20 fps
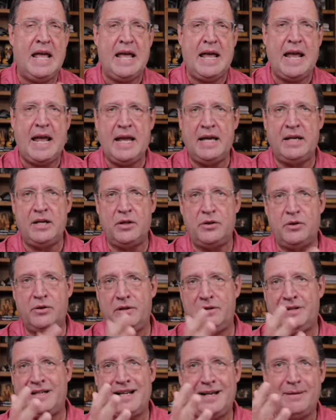And other
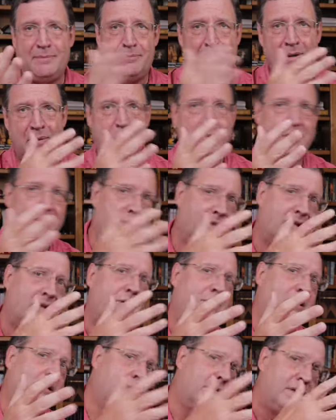than kind of bumping into
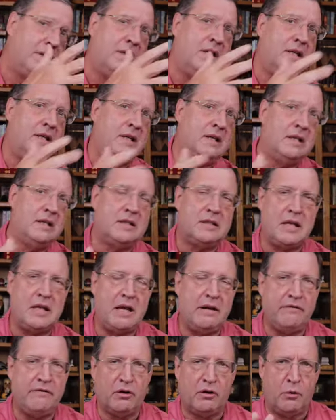the
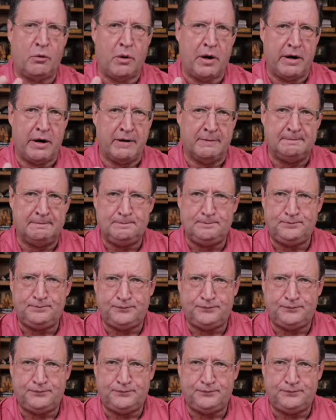side of the aquarium,